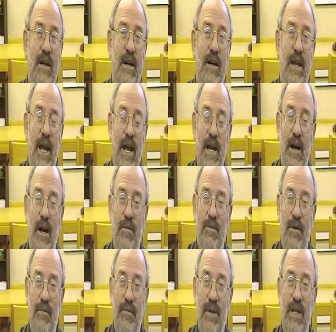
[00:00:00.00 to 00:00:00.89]
again, are
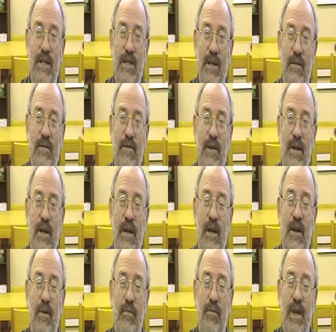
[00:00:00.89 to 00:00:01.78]
permissive
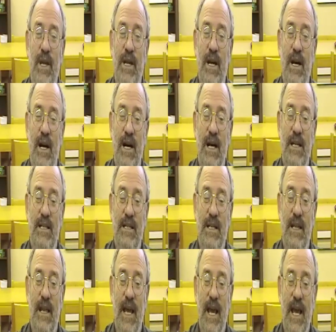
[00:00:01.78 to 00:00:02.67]

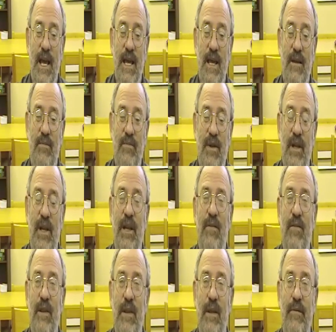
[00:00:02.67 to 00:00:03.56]
because they
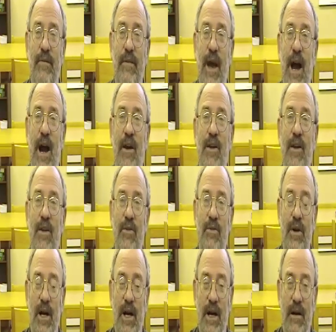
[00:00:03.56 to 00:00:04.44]
believe in the
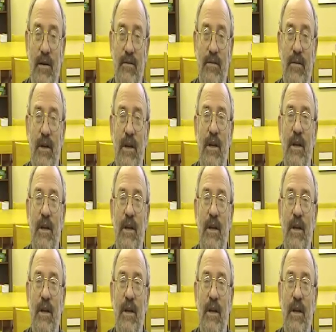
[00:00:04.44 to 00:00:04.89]
value of